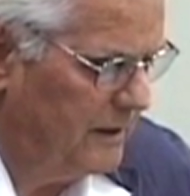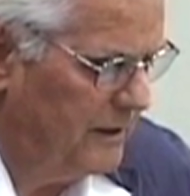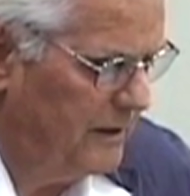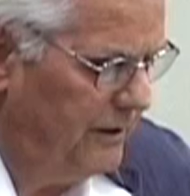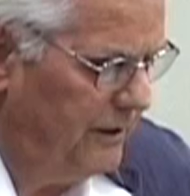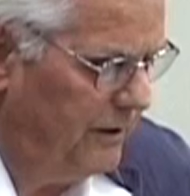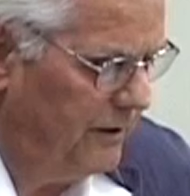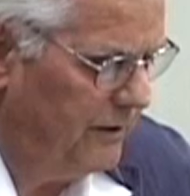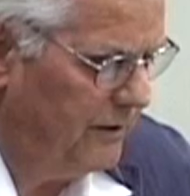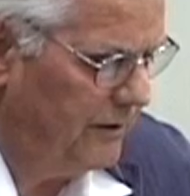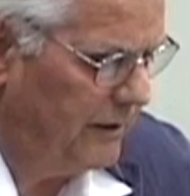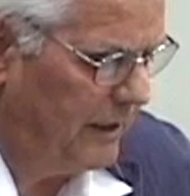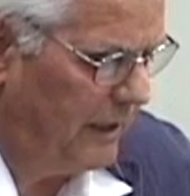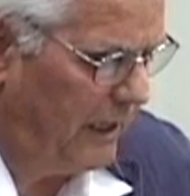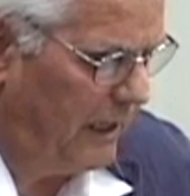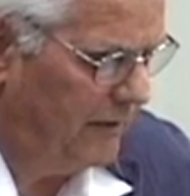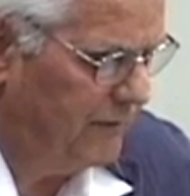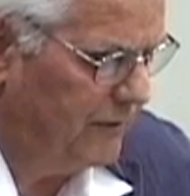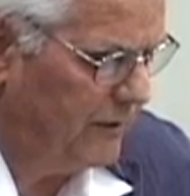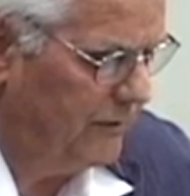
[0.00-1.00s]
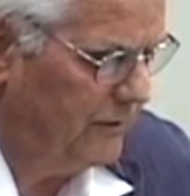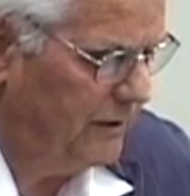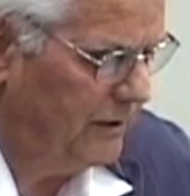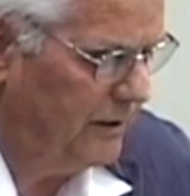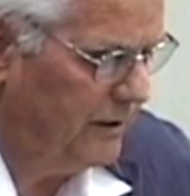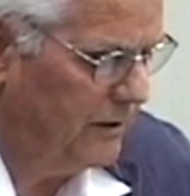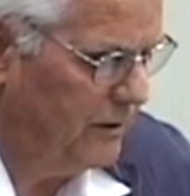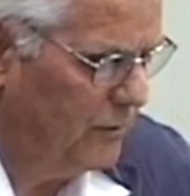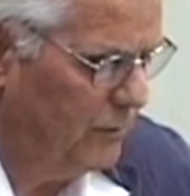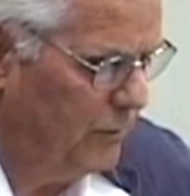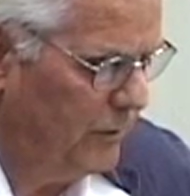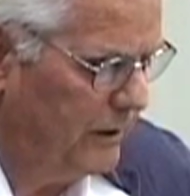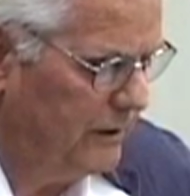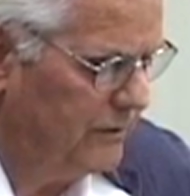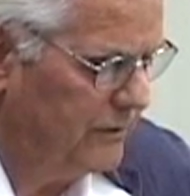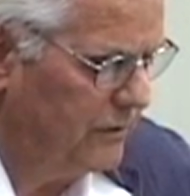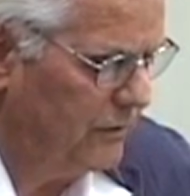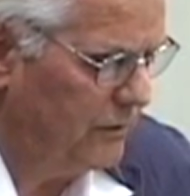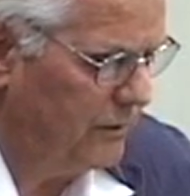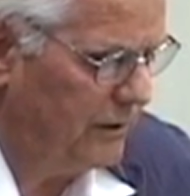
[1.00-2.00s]
Year after year,
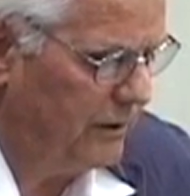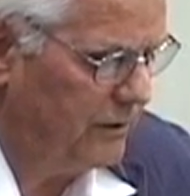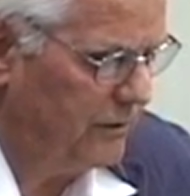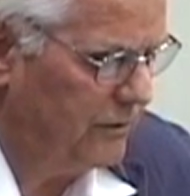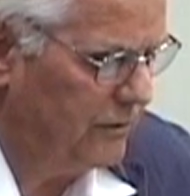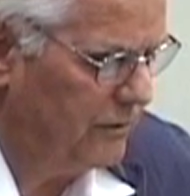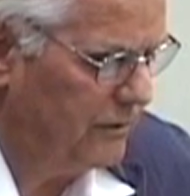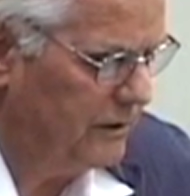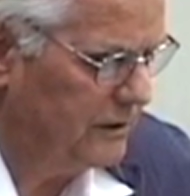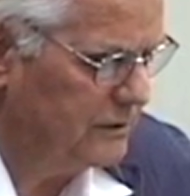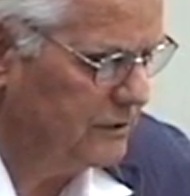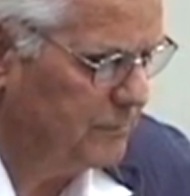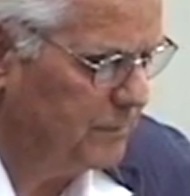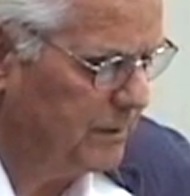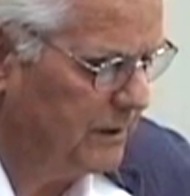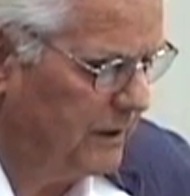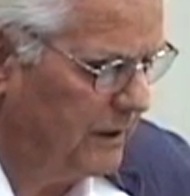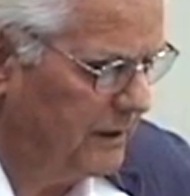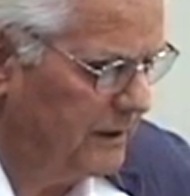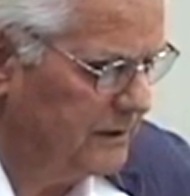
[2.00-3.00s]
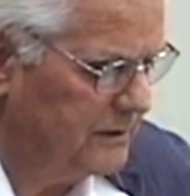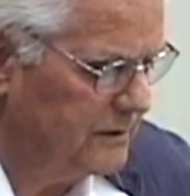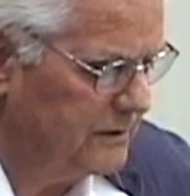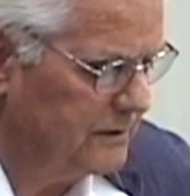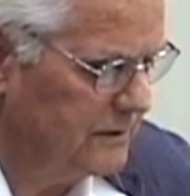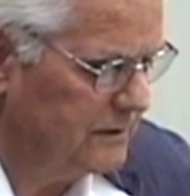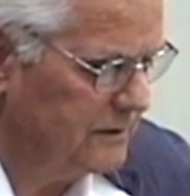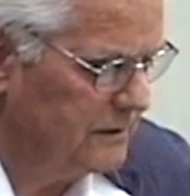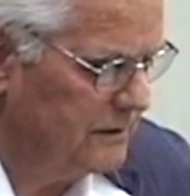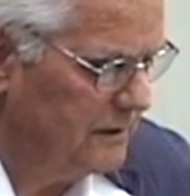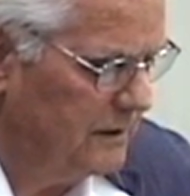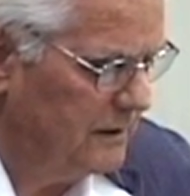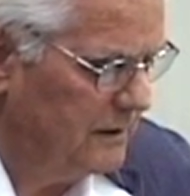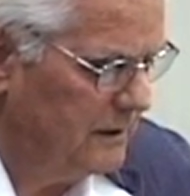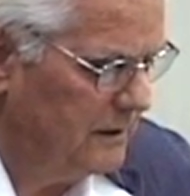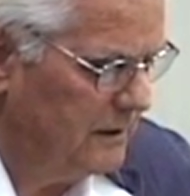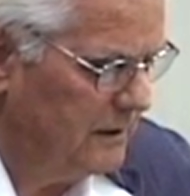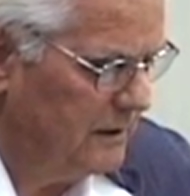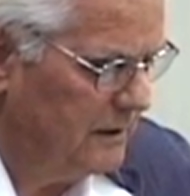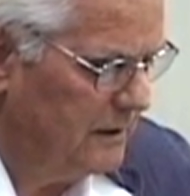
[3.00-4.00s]
returning to this place,
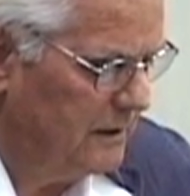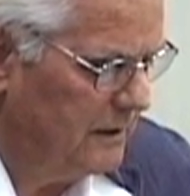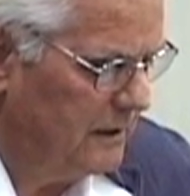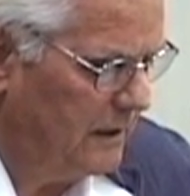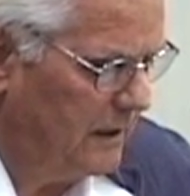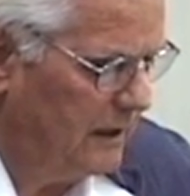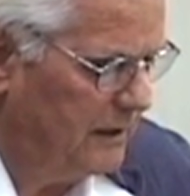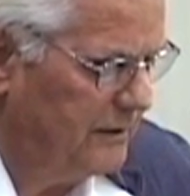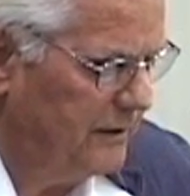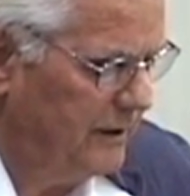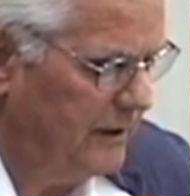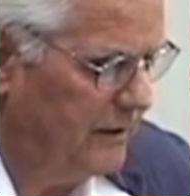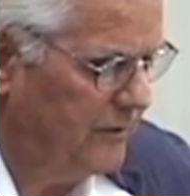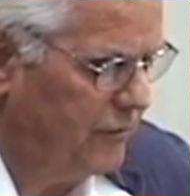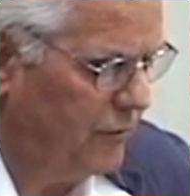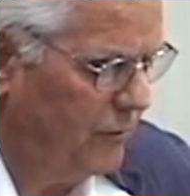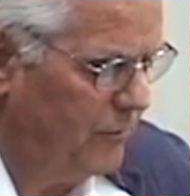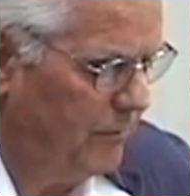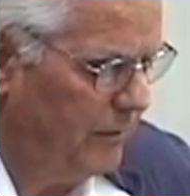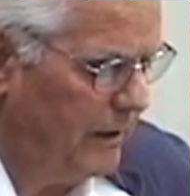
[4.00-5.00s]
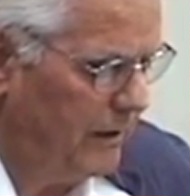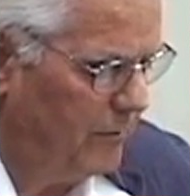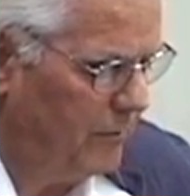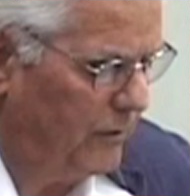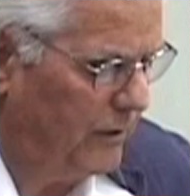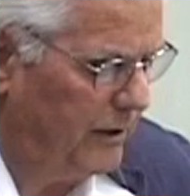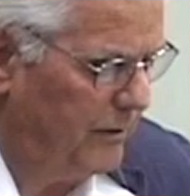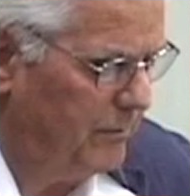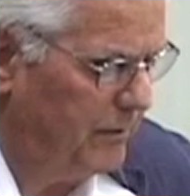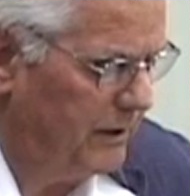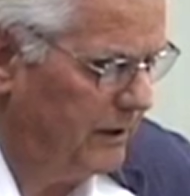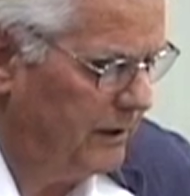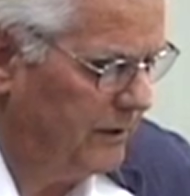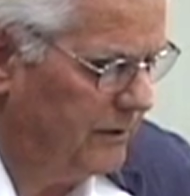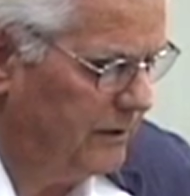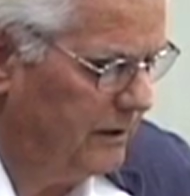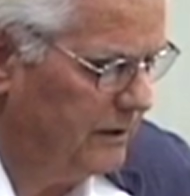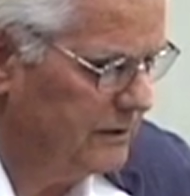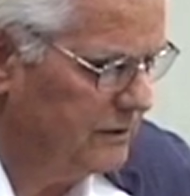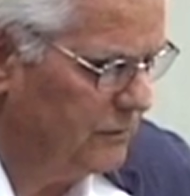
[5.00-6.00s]
I dig through memory
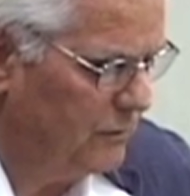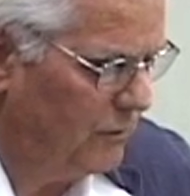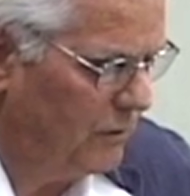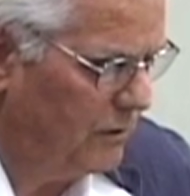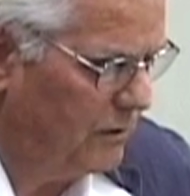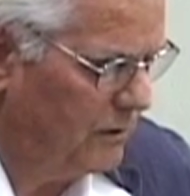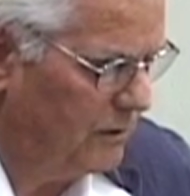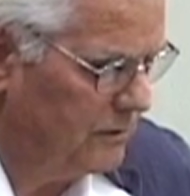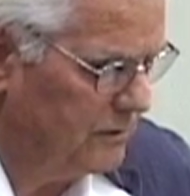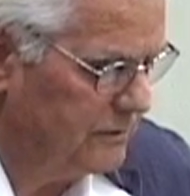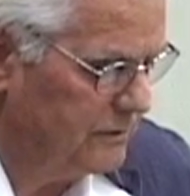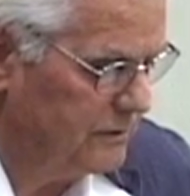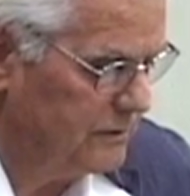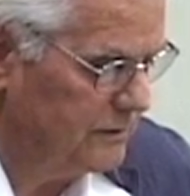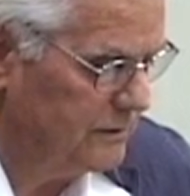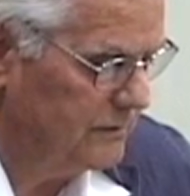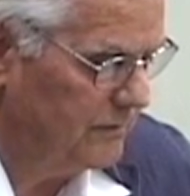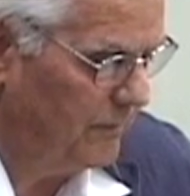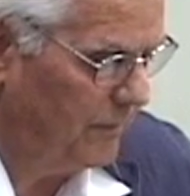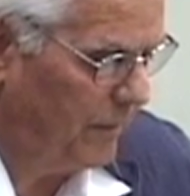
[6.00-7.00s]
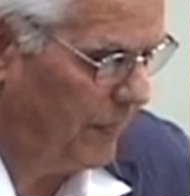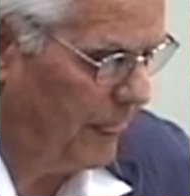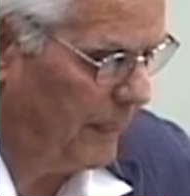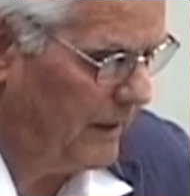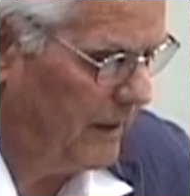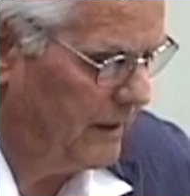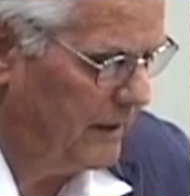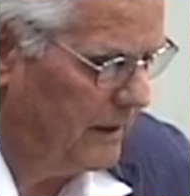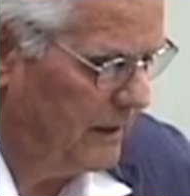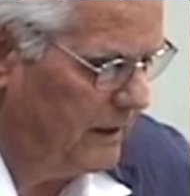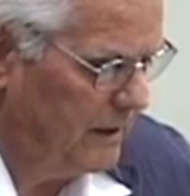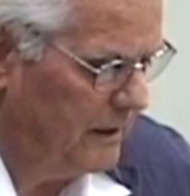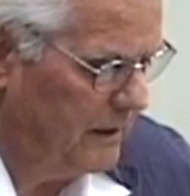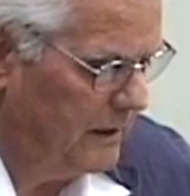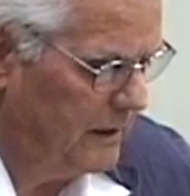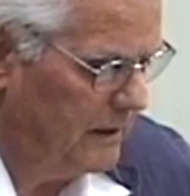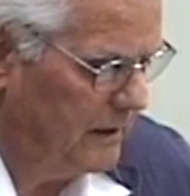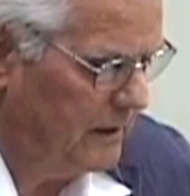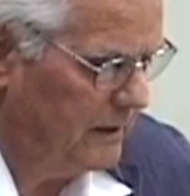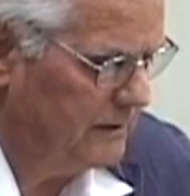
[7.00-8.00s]
beneath these walls,
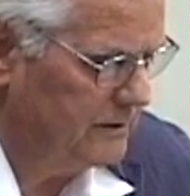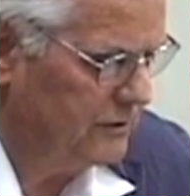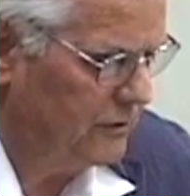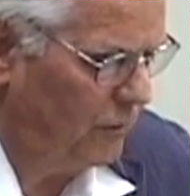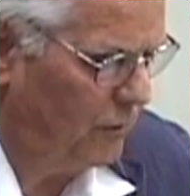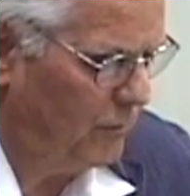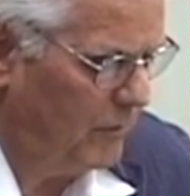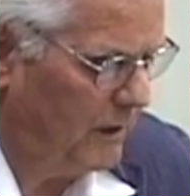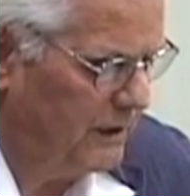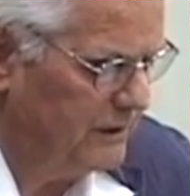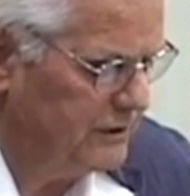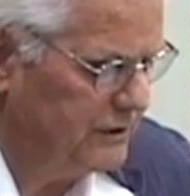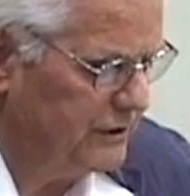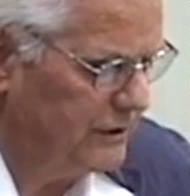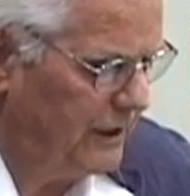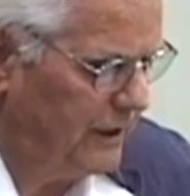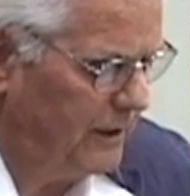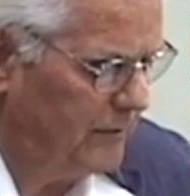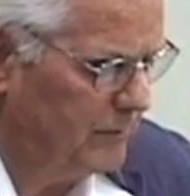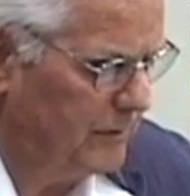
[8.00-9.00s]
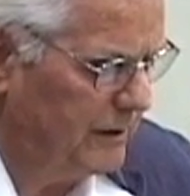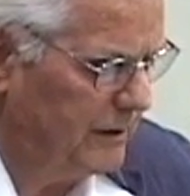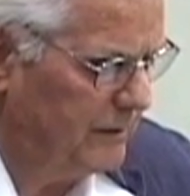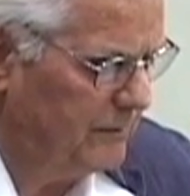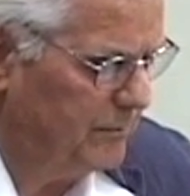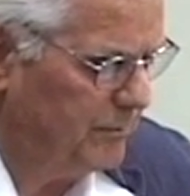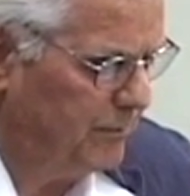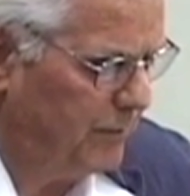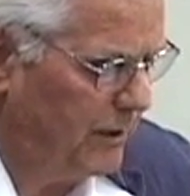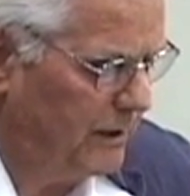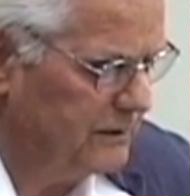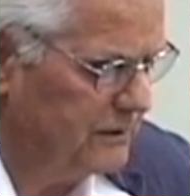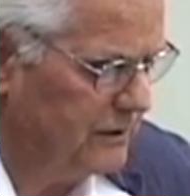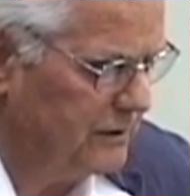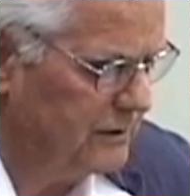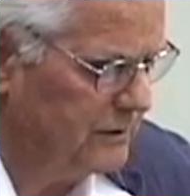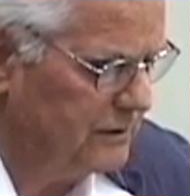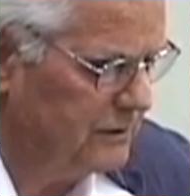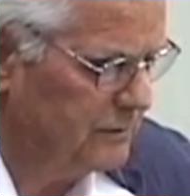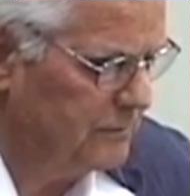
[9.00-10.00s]
as though my shambling
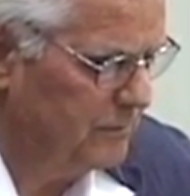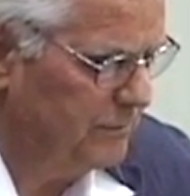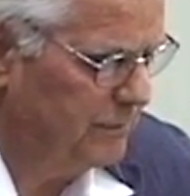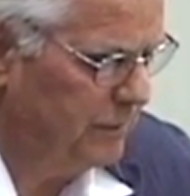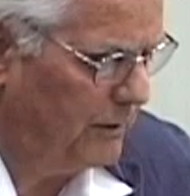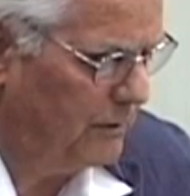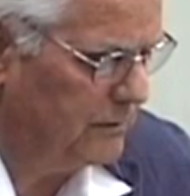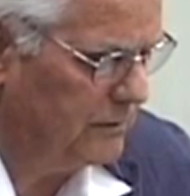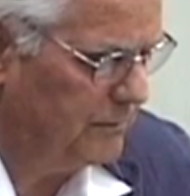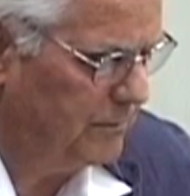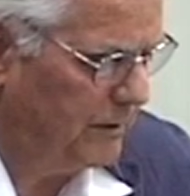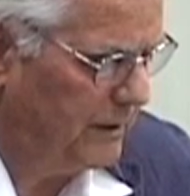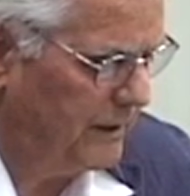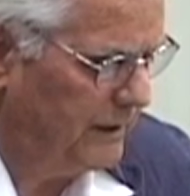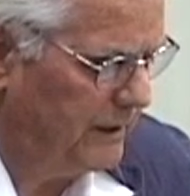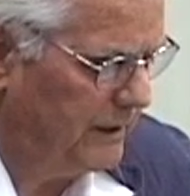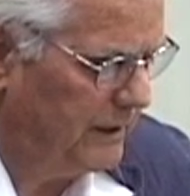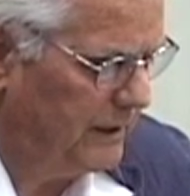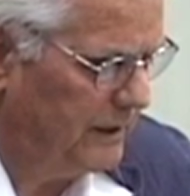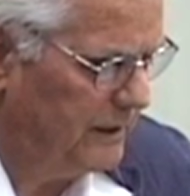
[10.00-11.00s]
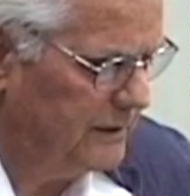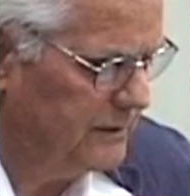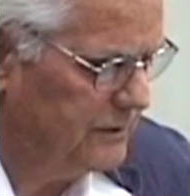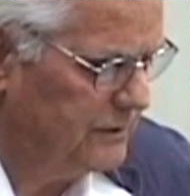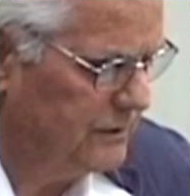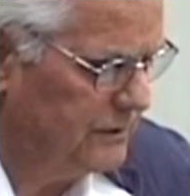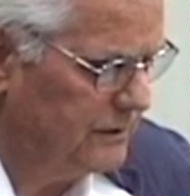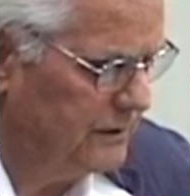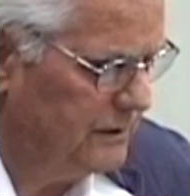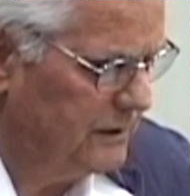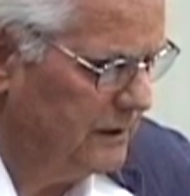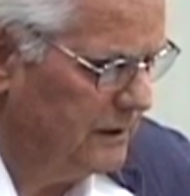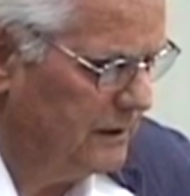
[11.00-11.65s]
presence, bulked by age,